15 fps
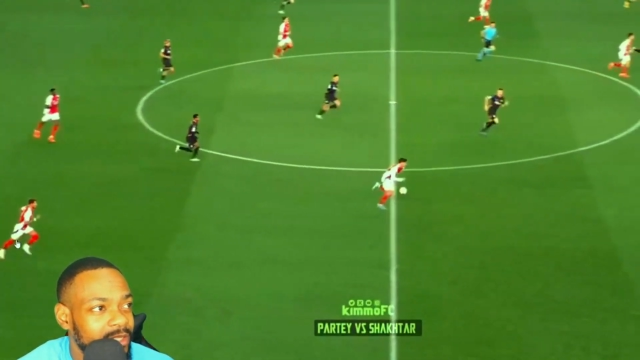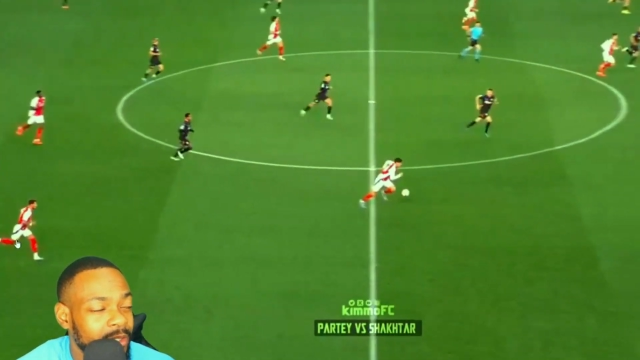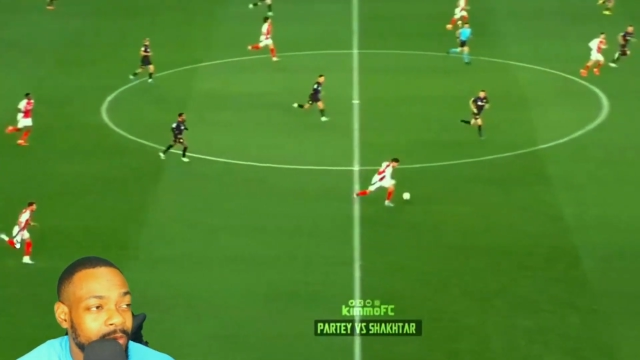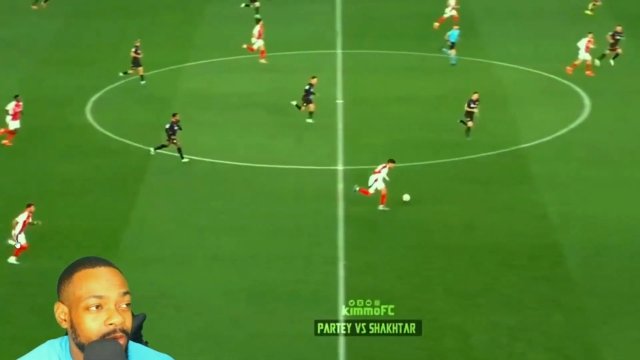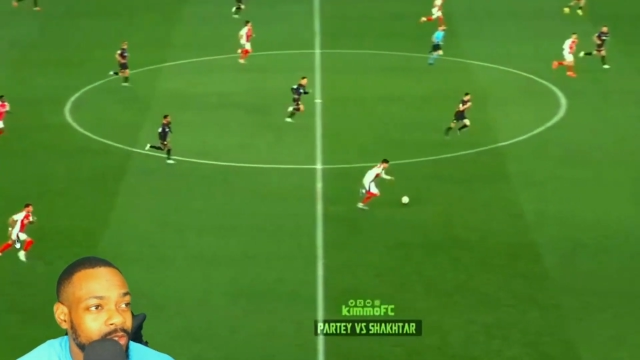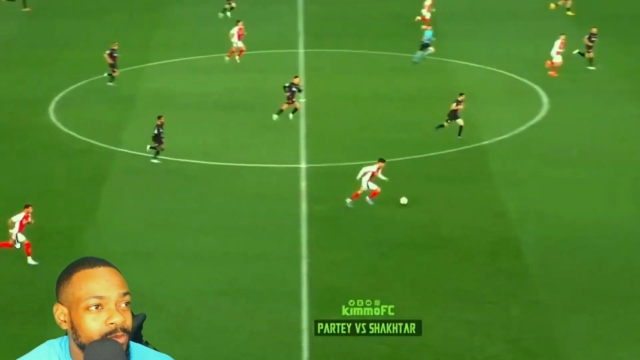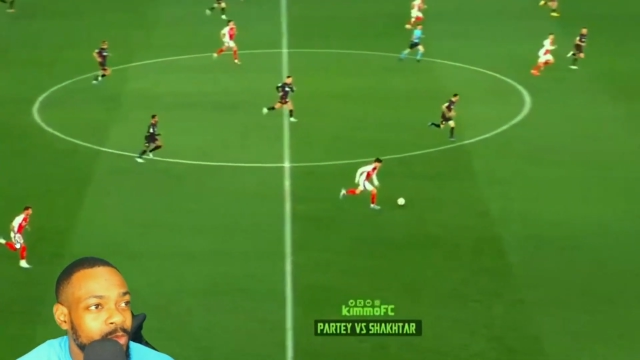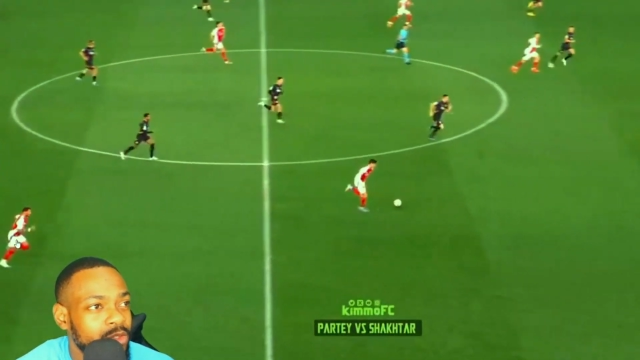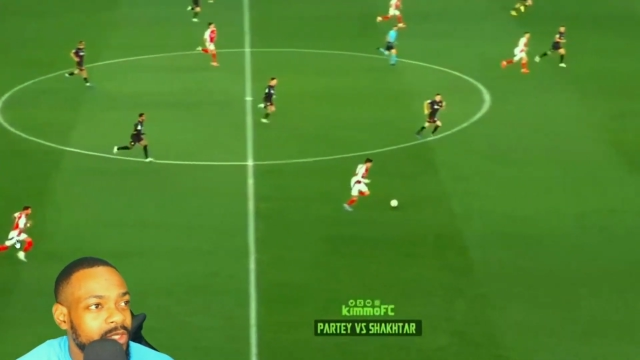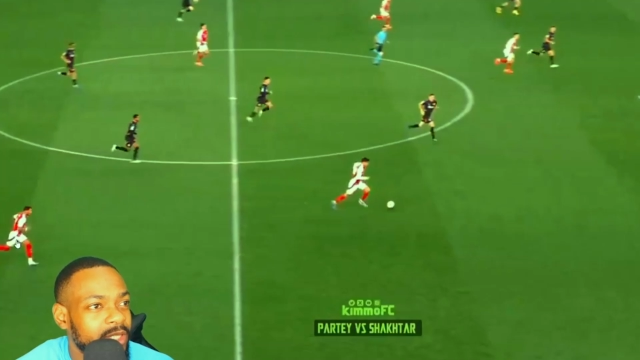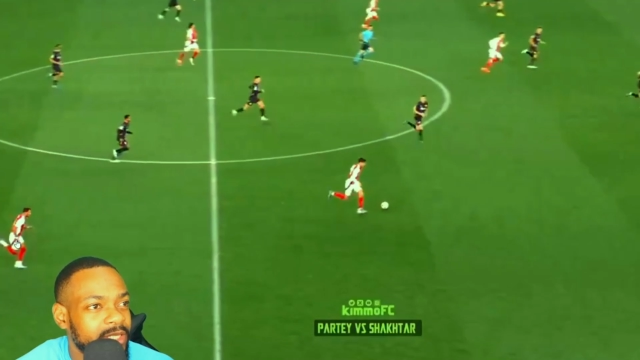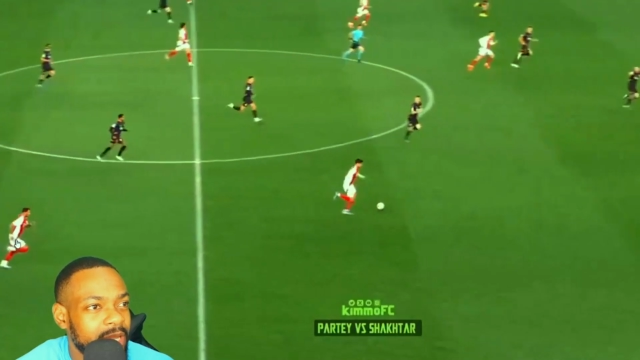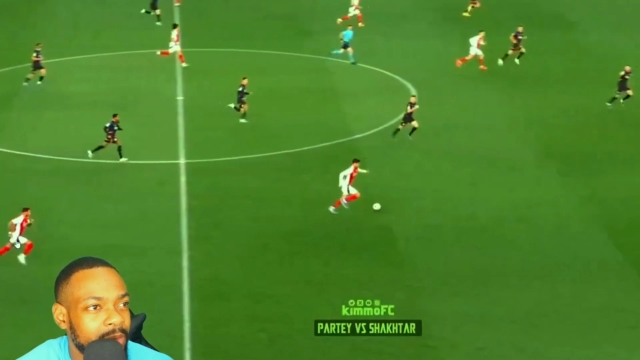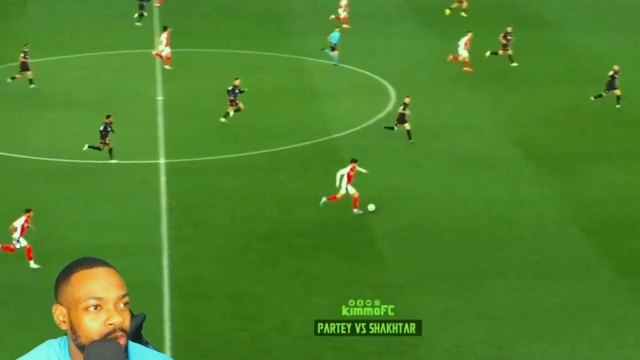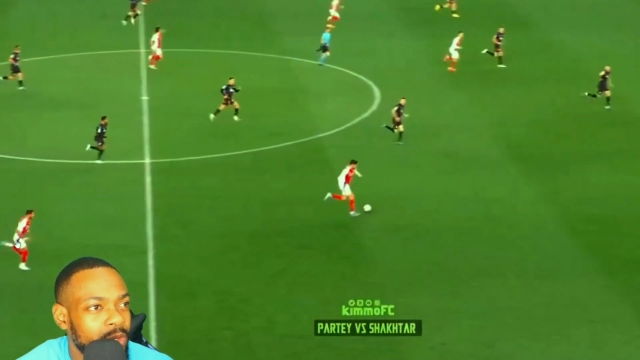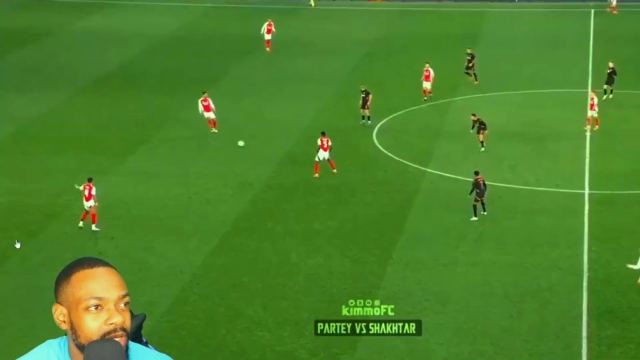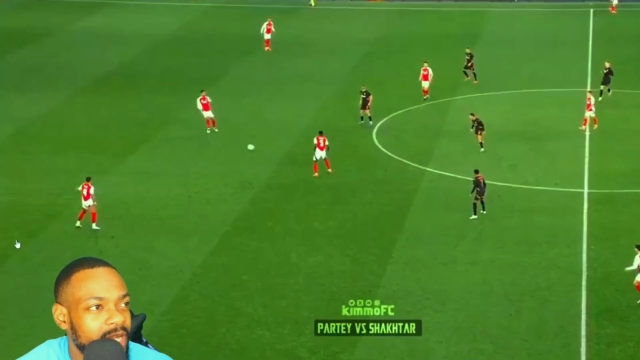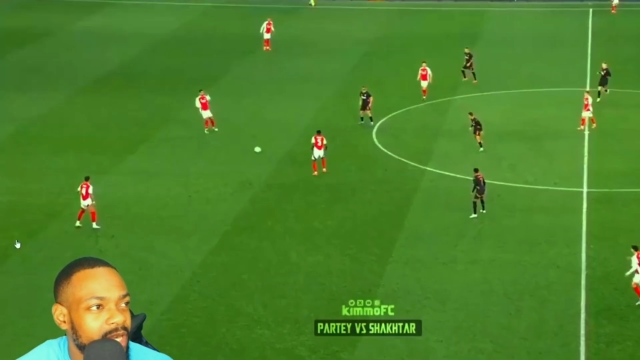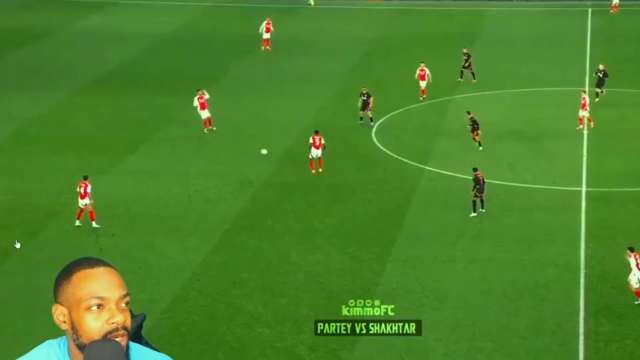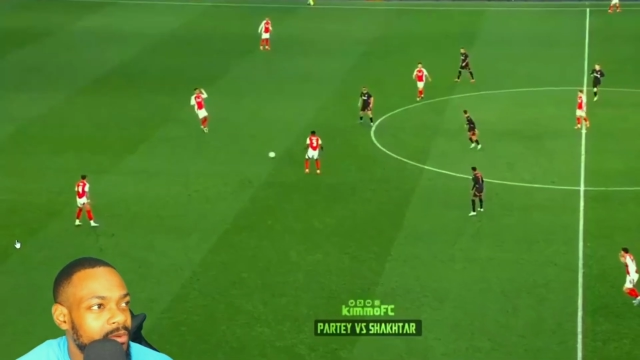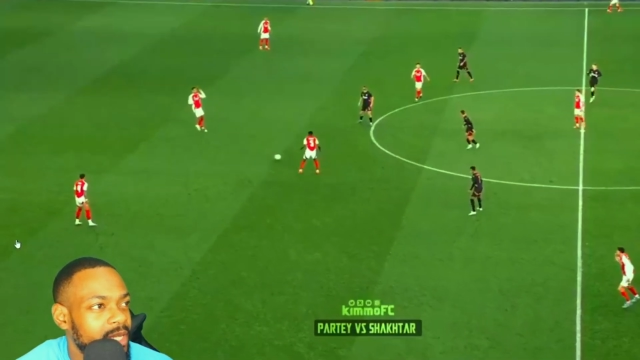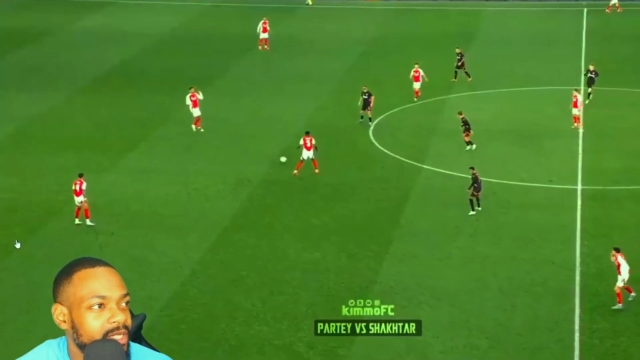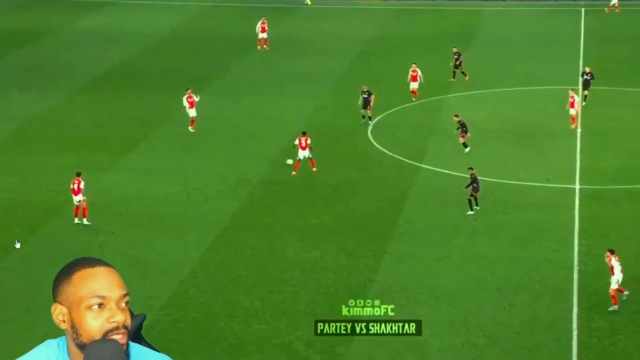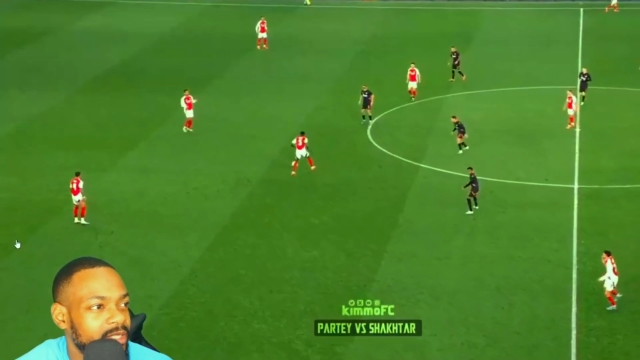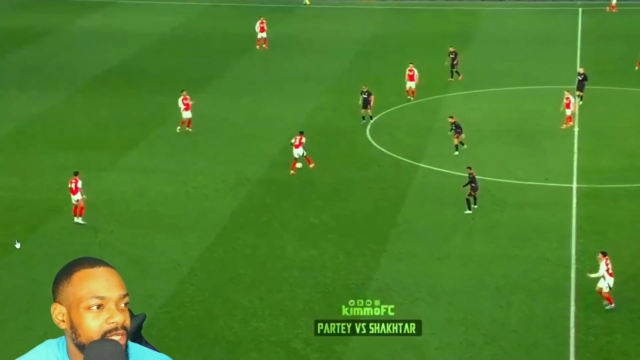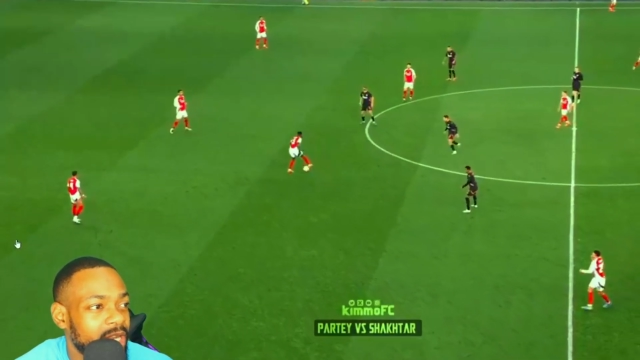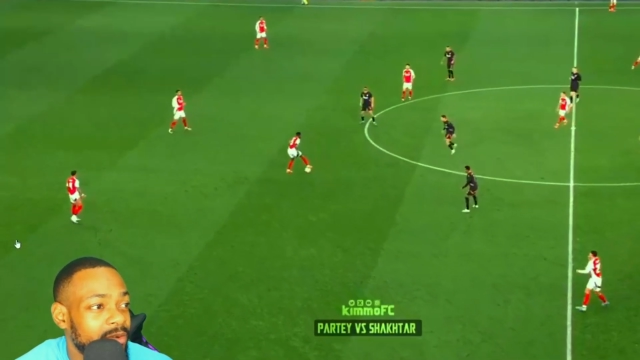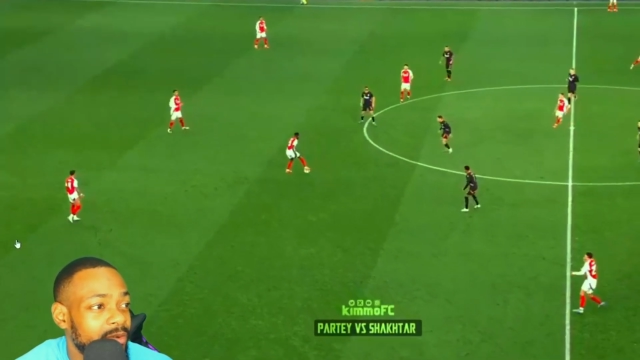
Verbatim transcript: So, because most of the time, look where Declan Rice is.